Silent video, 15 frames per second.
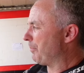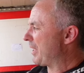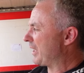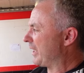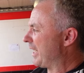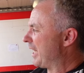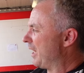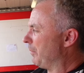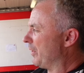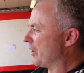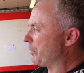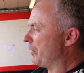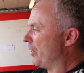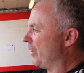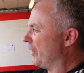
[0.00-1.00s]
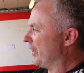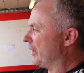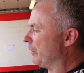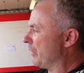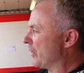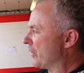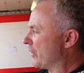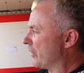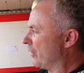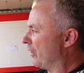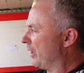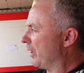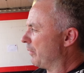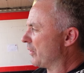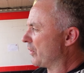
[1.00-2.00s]
Back of the helmet this morning, there was,
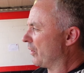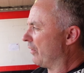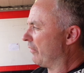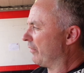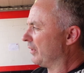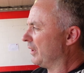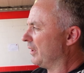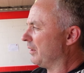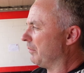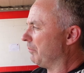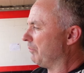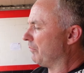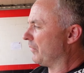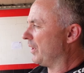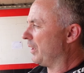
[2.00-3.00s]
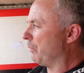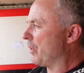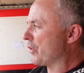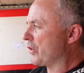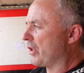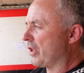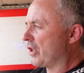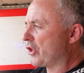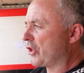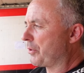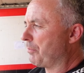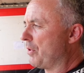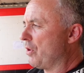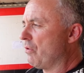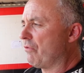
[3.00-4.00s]
yeah. it was sort of, it wasn't a
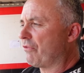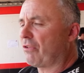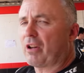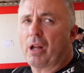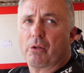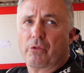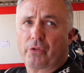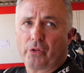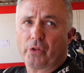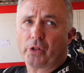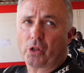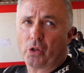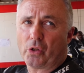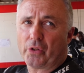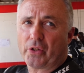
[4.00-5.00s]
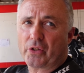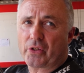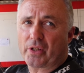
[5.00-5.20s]
smooth flow through the corners.